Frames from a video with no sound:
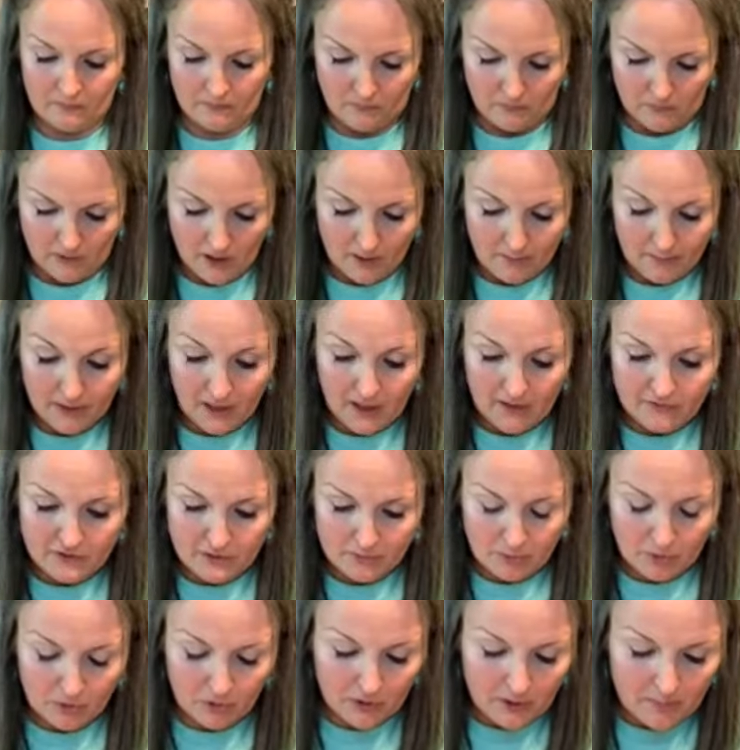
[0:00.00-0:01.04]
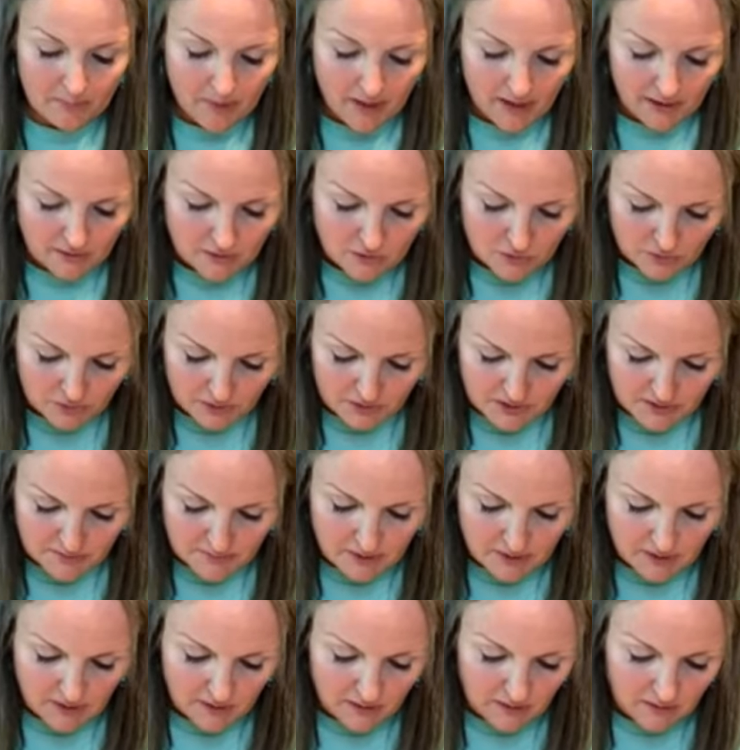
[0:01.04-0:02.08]
I'm gonna have to pull him back towards
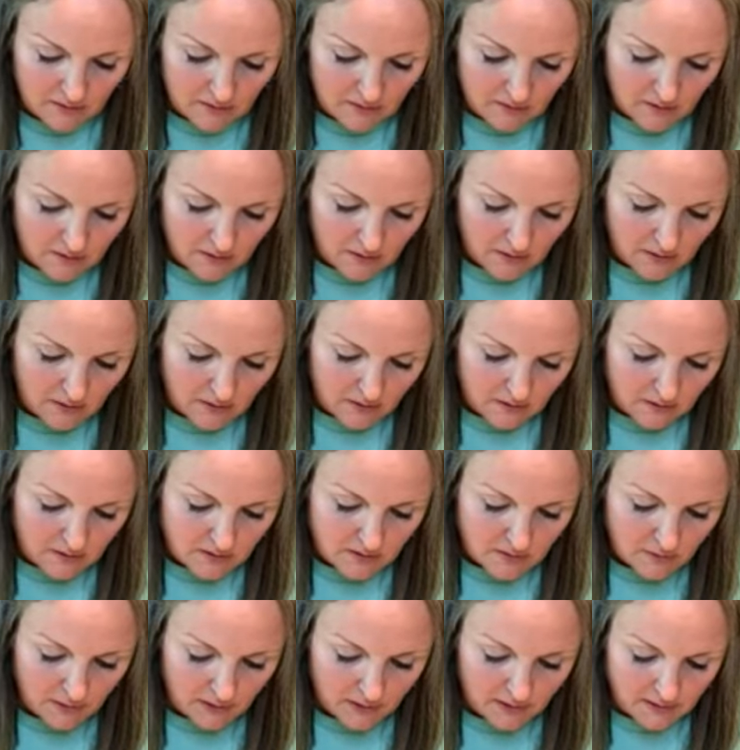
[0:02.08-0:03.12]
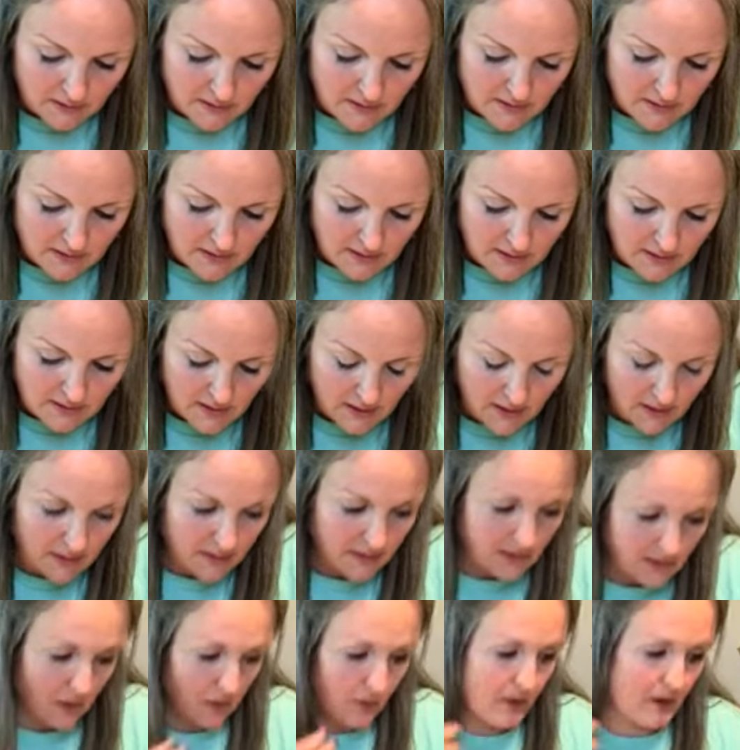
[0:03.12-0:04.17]
me so I can see his eyes.
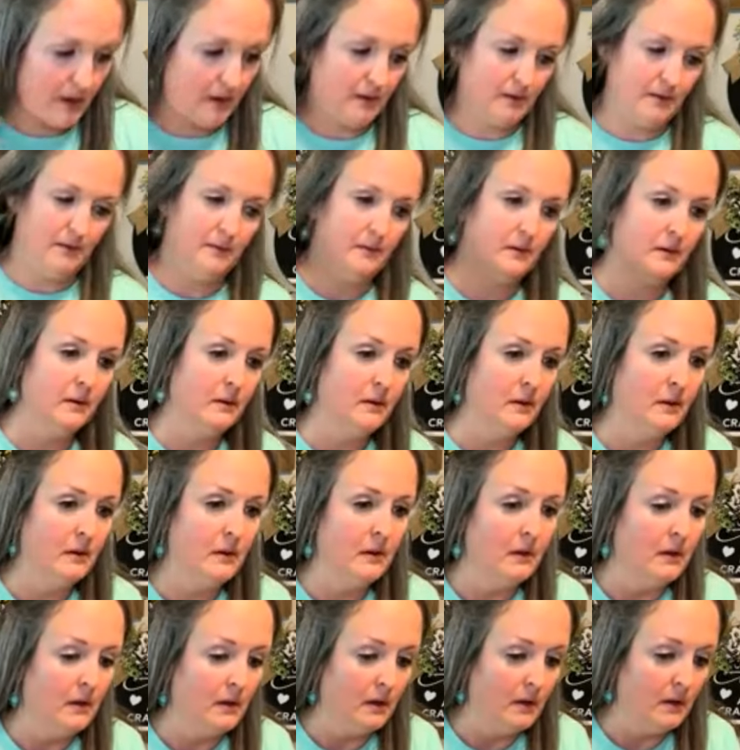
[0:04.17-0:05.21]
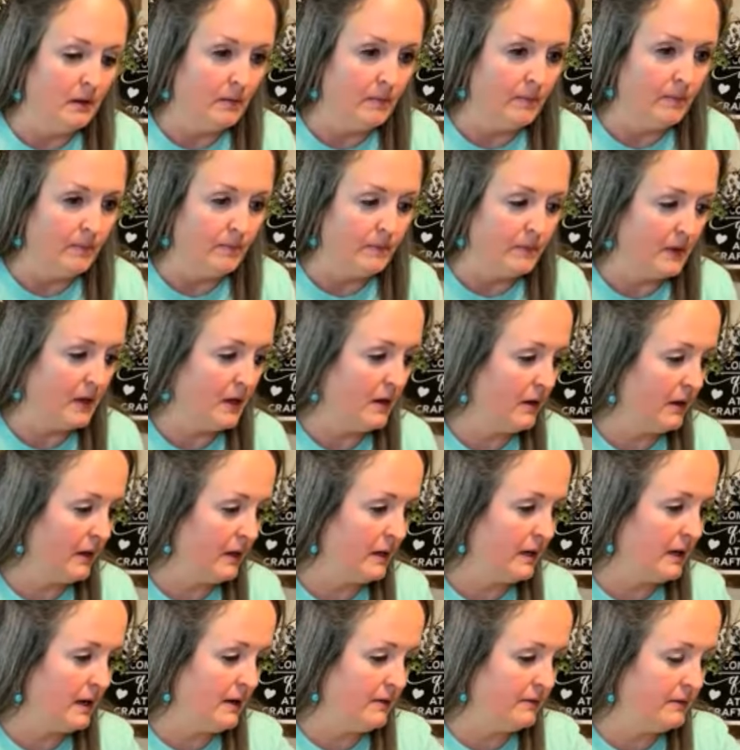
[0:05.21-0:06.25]
Okay. Now I gotta
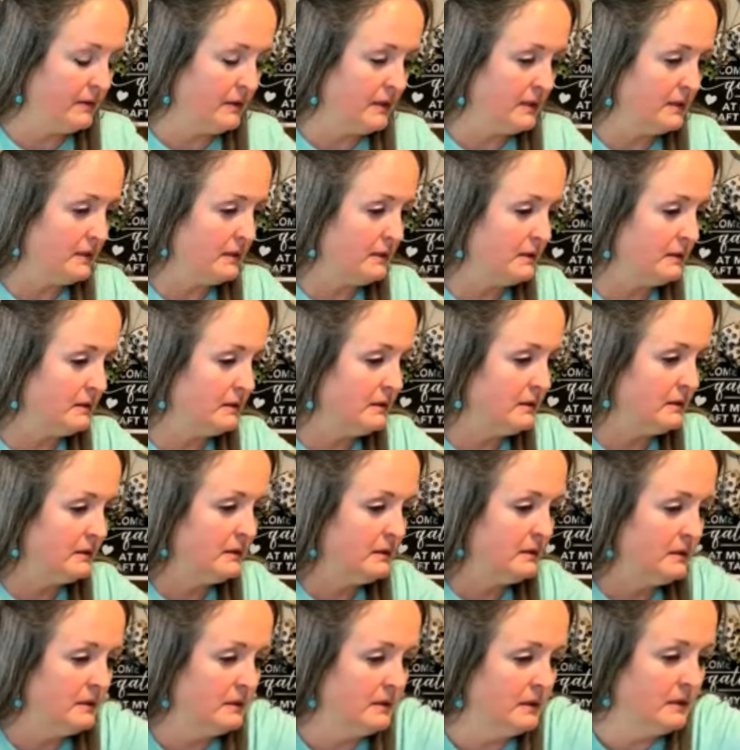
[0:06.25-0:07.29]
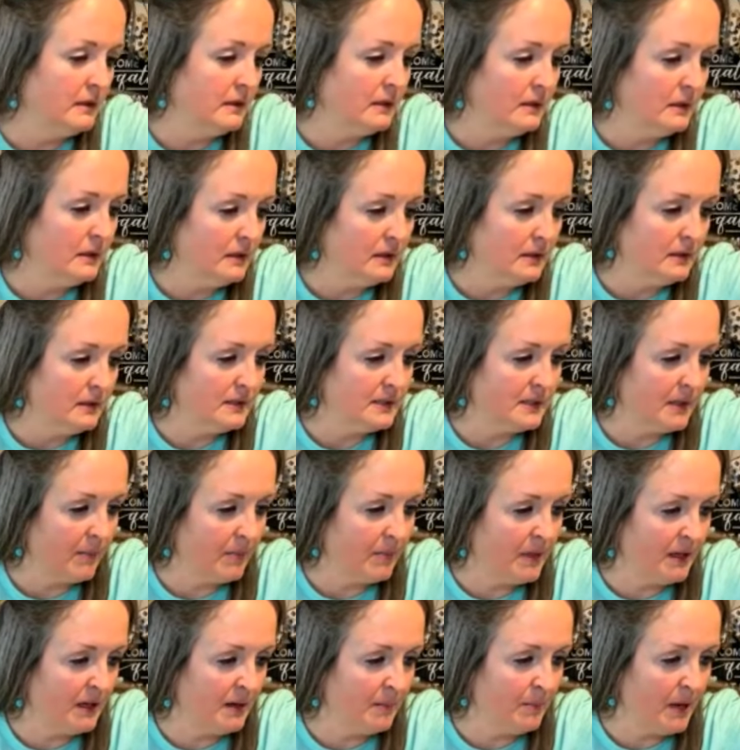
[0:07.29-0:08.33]
have a little something
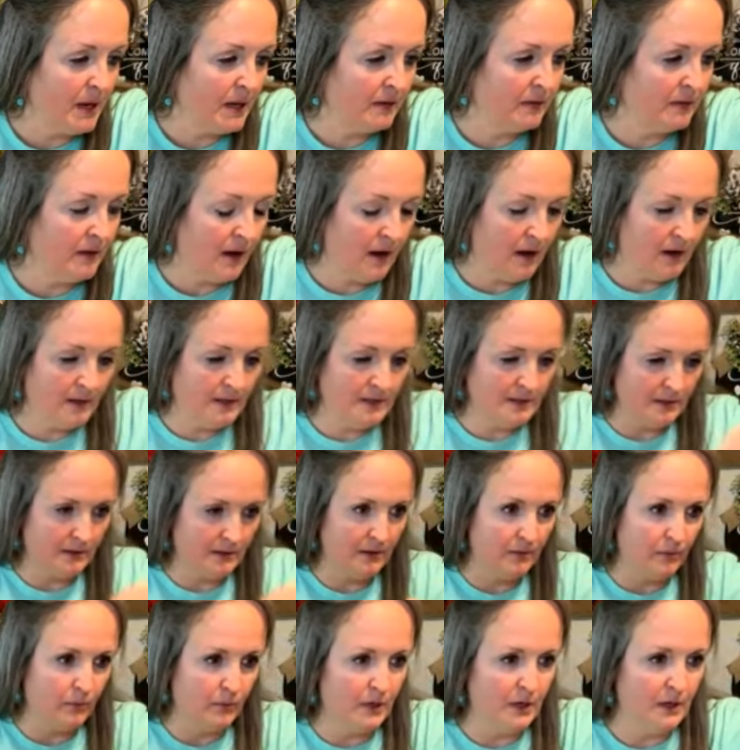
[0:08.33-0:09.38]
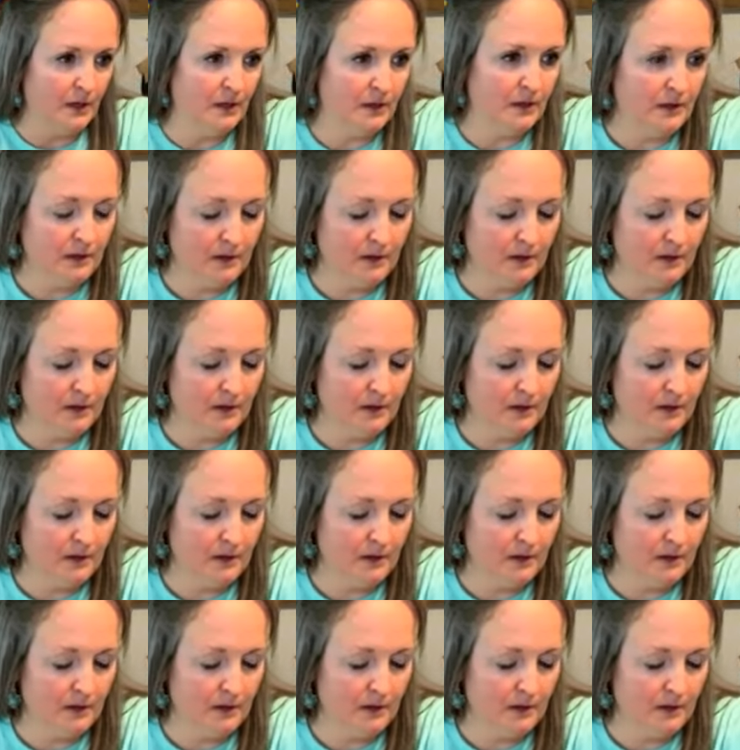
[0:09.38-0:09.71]
to paint the eyes on with.